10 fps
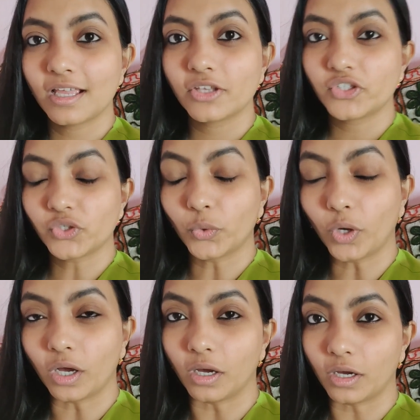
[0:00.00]
so
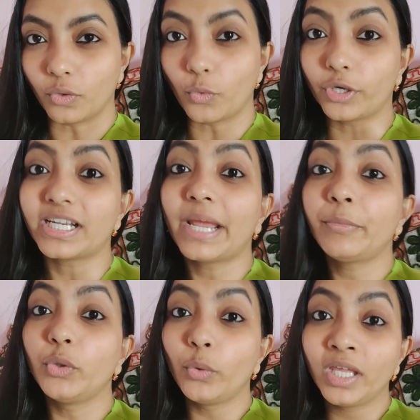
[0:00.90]
uh, what
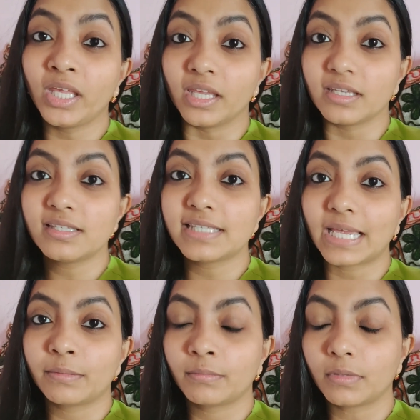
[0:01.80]
I'm doing is
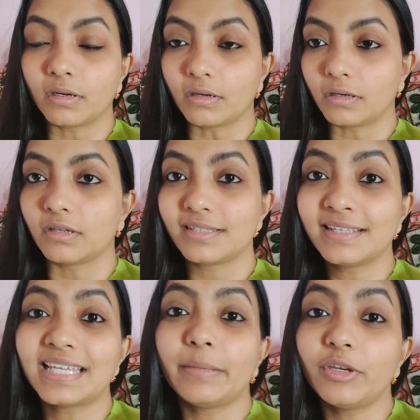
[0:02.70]
I'm uh,
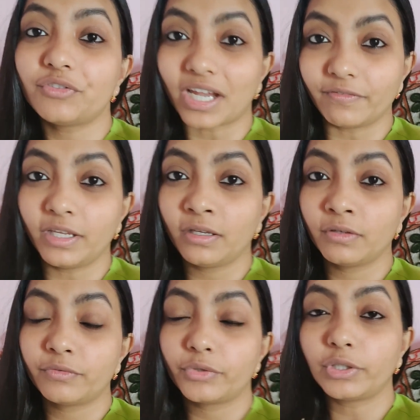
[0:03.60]
since I'll be traveling
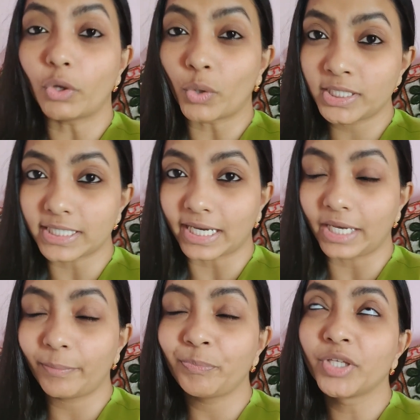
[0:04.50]
for a long
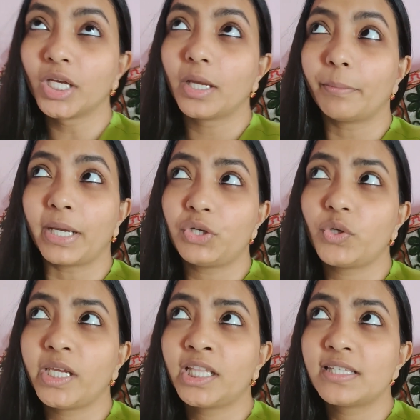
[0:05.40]
time my
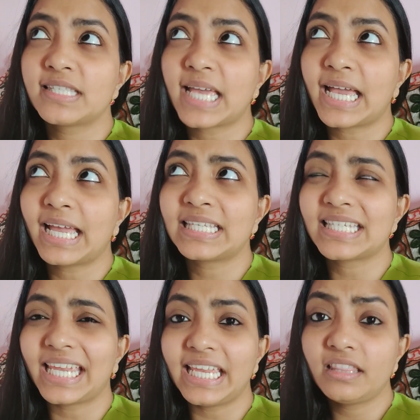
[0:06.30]
train is at
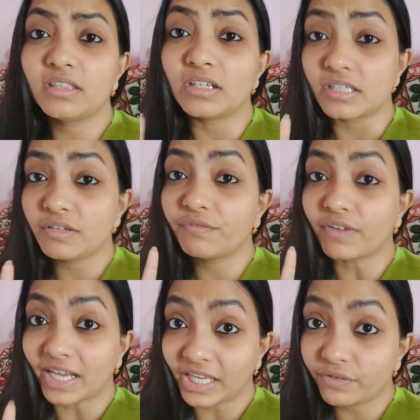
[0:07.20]

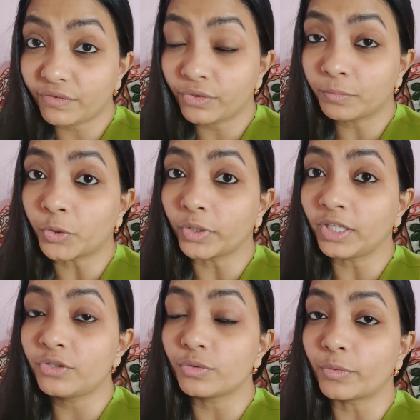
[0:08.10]
8.35 in the
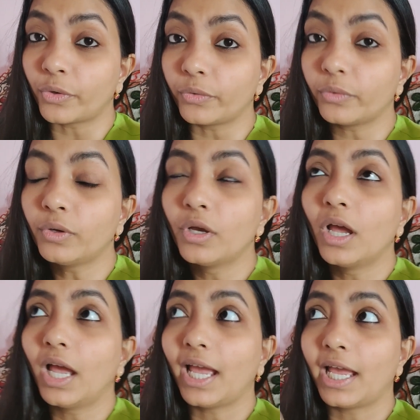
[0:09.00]
morning tomorrow
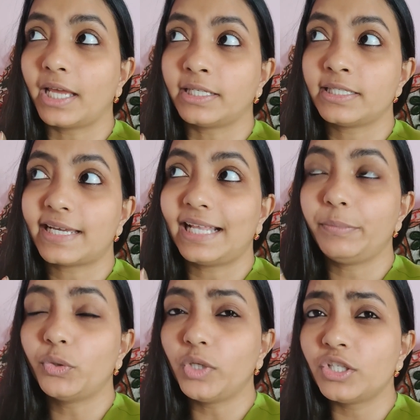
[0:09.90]
and I'll
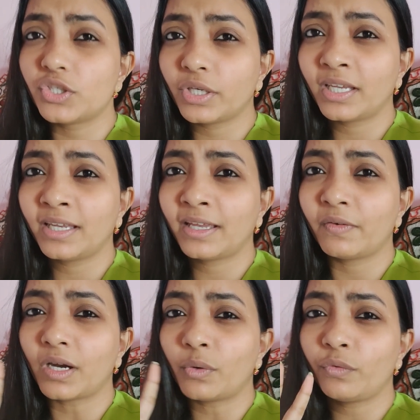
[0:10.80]
be reaching
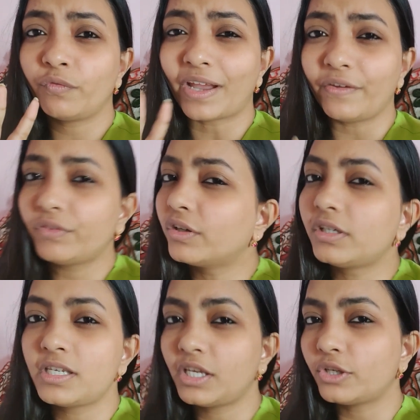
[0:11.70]
around
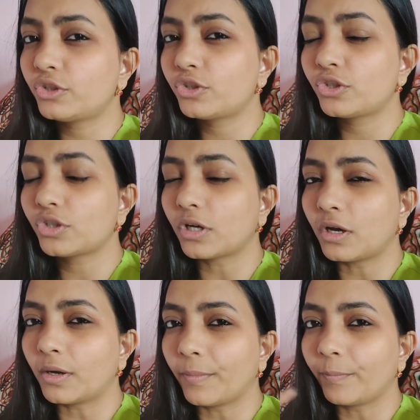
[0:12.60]
5.30ish
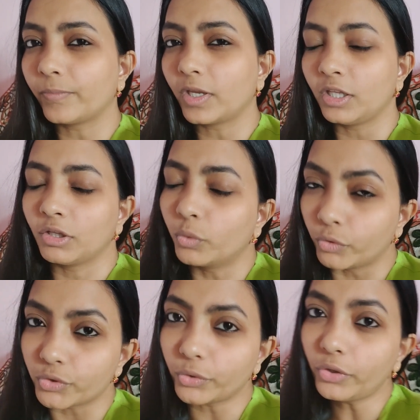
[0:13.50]
um, in
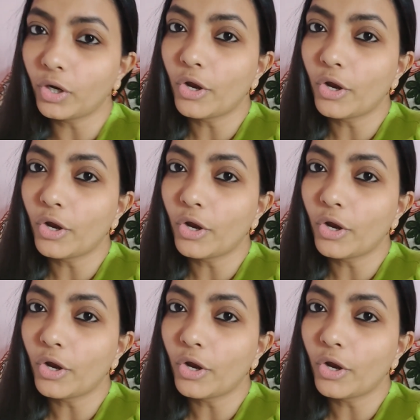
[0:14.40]
Guntur